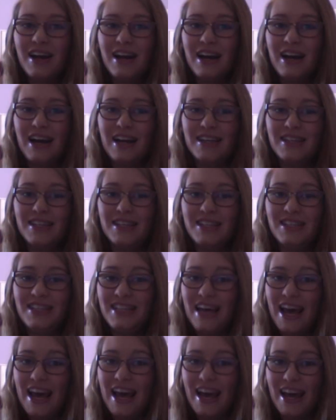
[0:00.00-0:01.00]
And
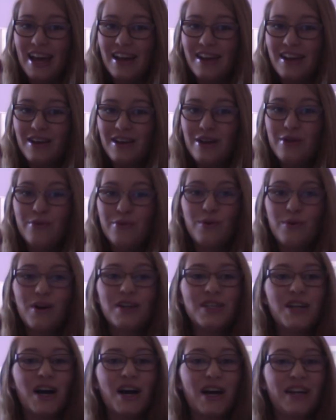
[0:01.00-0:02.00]
today, we're
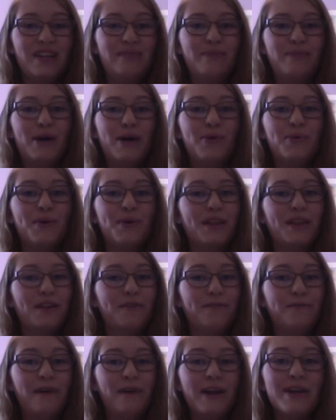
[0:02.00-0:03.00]
talking about one of the
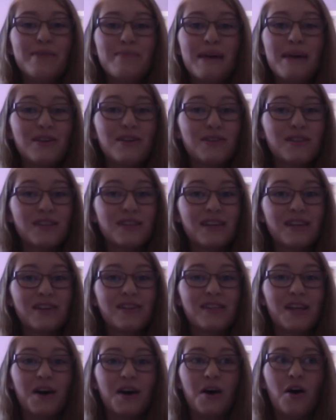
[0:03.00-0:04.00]
fundamental skills
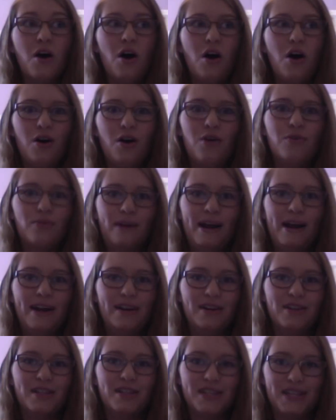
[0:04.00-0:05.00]
that all
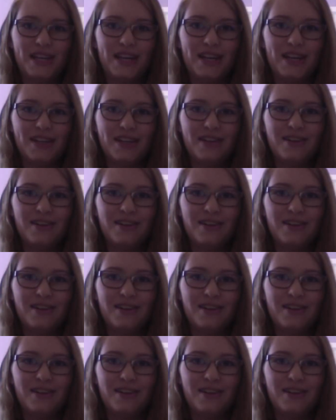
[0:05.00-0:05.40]
writers need: